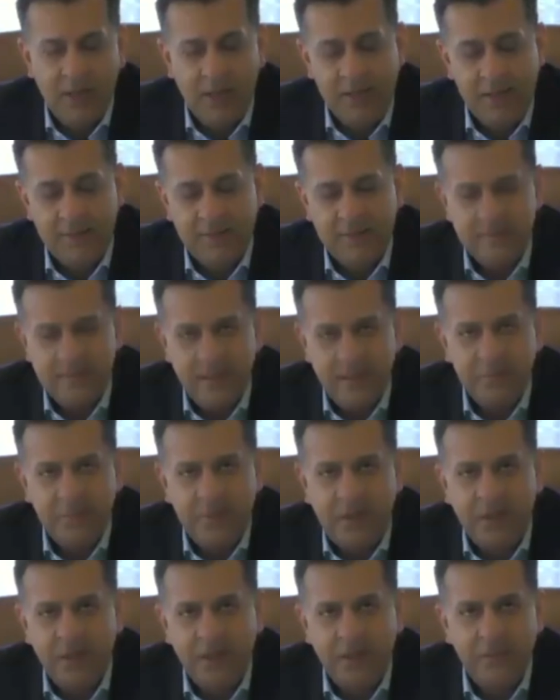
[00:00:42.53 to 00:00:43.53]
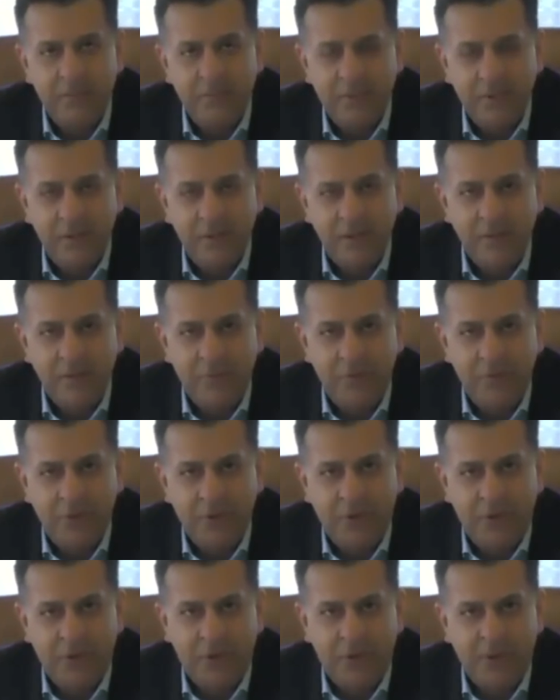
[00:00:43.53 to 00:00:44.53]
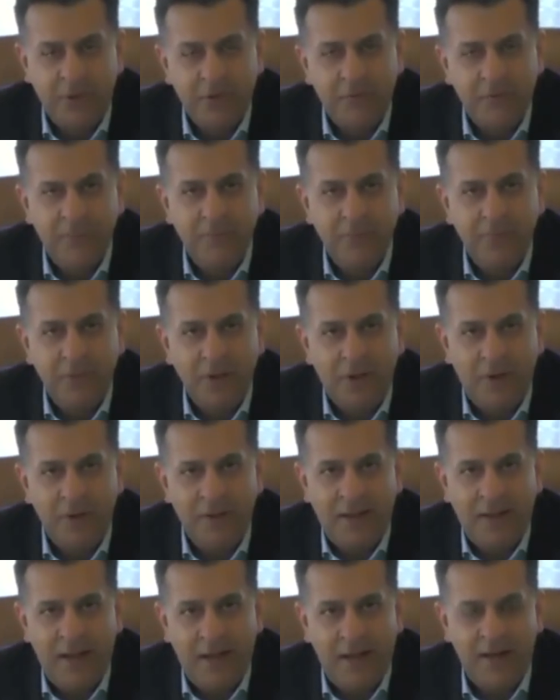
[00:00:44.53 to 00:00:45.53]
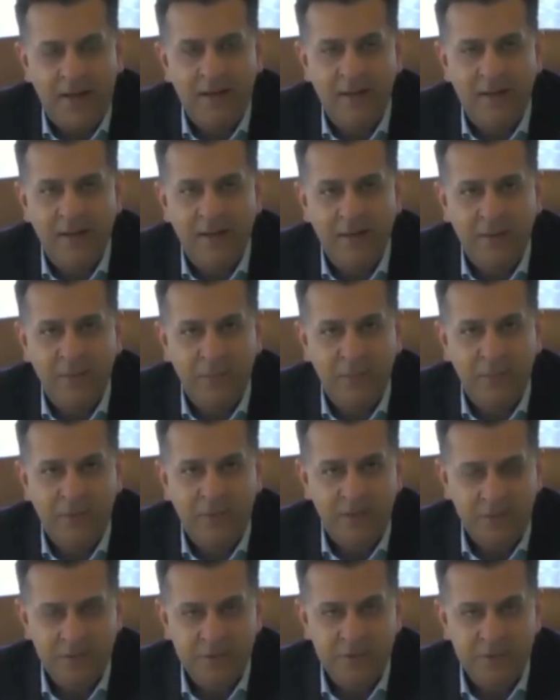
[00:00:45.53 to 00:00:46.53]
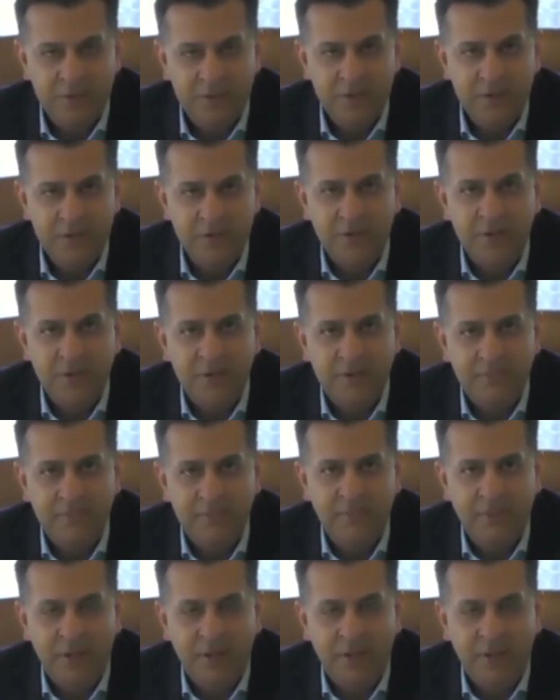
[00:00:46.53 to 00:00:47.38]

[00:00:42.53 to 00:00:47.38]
And at the same time, if you're not acting with urgency,